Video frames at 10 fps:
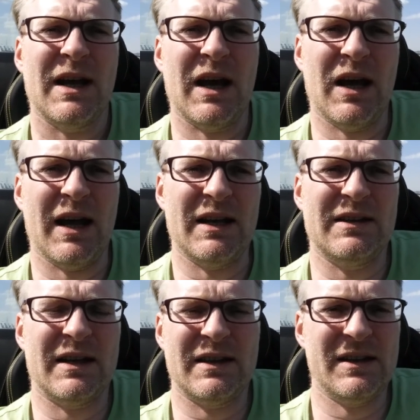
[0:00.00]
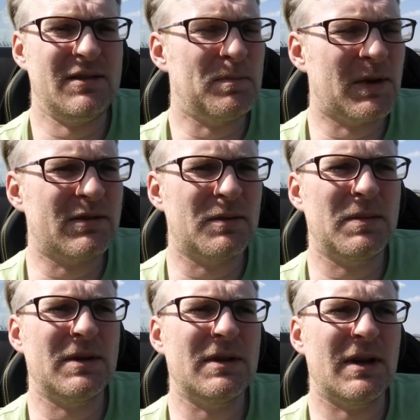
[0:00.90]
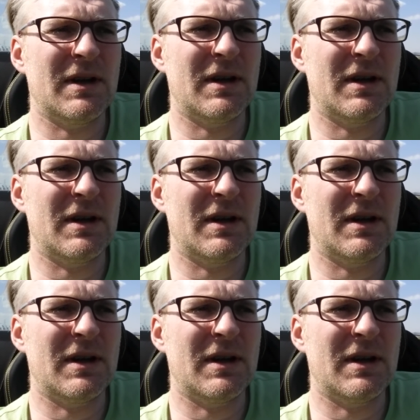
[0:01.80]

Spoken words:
and that is possible,